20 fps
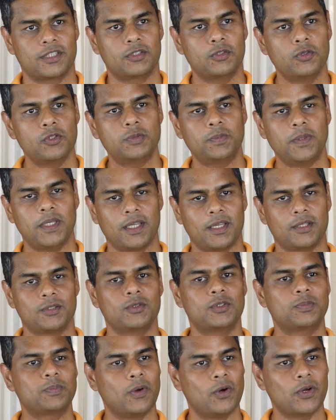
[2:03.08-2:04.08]
the two speakers
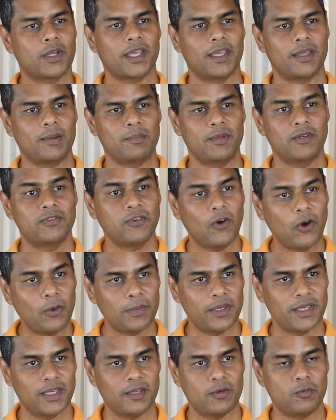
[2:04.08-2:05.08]
who spoke before
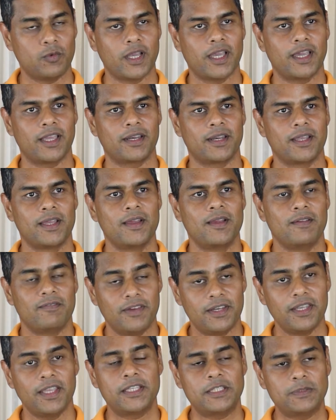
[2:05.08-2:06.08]
me were
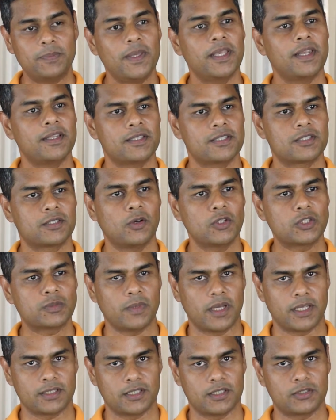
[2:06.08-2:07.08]
very experienced
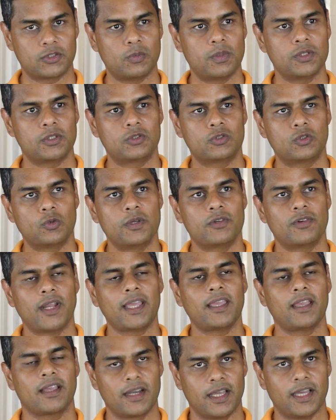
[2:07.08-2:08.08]
Toastmasters, so to be
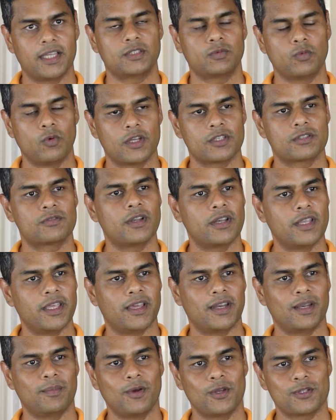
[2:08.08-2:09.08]
recognized was really
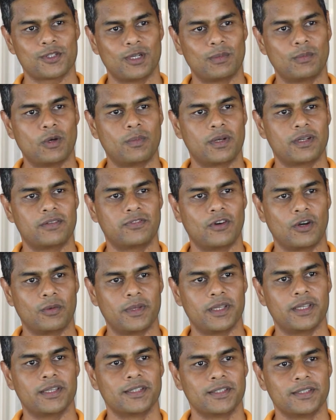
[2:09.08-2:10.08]
an emotional moment for me.